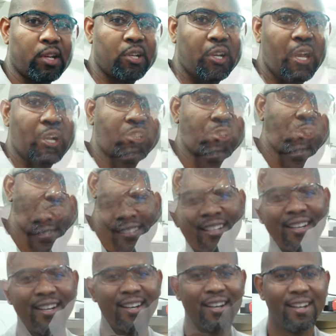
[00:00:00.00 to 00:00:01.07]
connector.
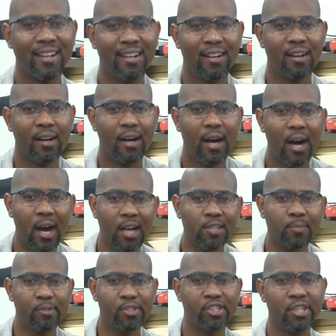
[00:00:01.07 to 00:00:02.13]

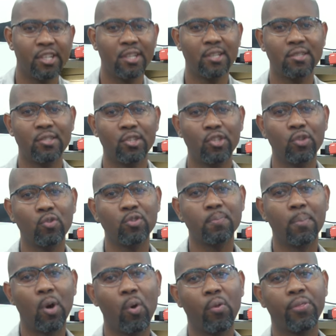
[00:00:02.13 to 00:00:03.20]
Haas machines use
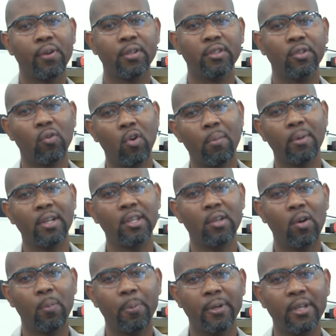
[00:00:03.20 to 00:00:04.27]
both normally
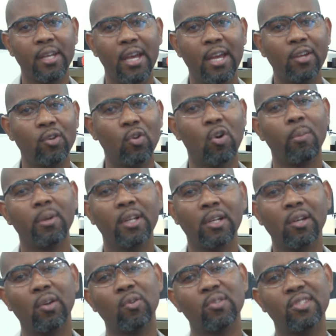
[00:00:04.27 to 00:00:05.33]
open and normally
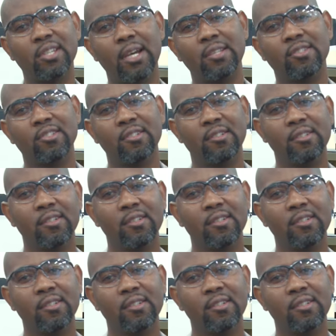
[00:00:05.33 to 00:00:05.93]
closed sensor.